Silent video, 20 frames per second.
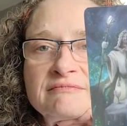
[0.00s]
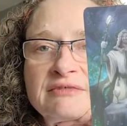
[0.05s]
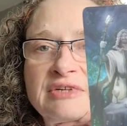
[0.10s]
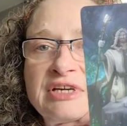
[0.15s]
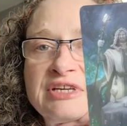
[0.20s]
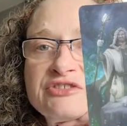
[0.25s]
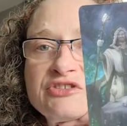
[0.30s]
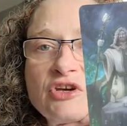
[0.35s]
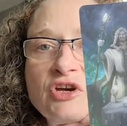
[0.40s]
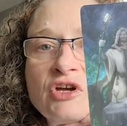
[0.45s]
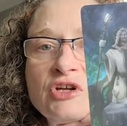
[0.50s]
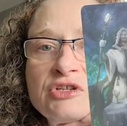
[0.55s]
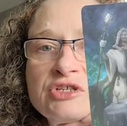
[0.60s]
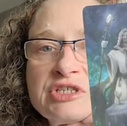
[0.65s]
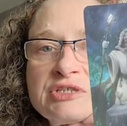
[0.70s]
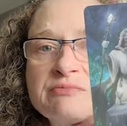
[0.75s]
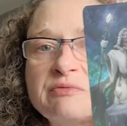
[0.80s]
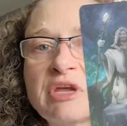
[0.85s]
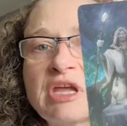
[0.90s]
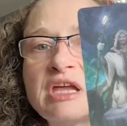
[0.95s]
It's all
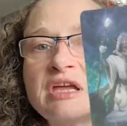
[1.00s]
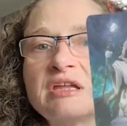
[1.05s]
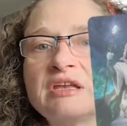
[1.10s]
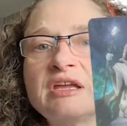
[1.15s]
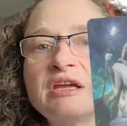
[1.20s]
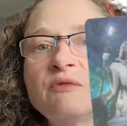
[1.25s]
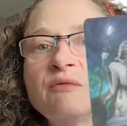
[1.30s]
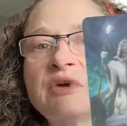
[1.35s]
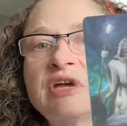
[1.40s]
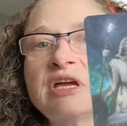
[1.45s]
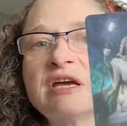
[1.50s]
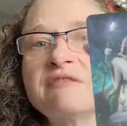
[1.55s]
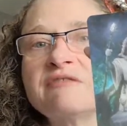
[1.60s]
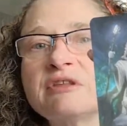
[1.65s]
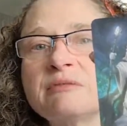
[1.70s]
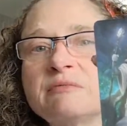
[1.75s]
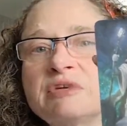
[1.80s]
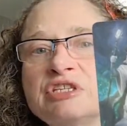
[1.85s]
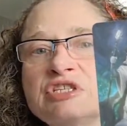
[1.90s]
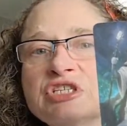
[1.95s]
just beginning. We have the
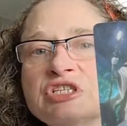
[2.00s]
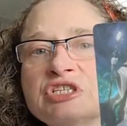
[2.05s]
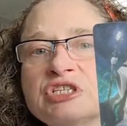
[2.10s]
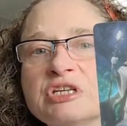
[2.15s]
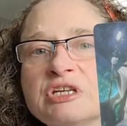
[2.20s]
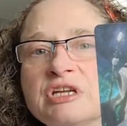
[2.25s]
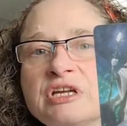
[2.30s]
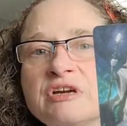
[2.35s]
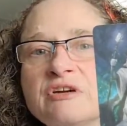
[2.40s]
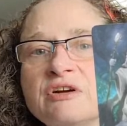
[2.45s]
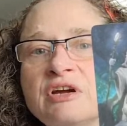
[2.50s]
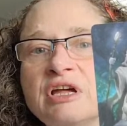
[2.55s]
magician here.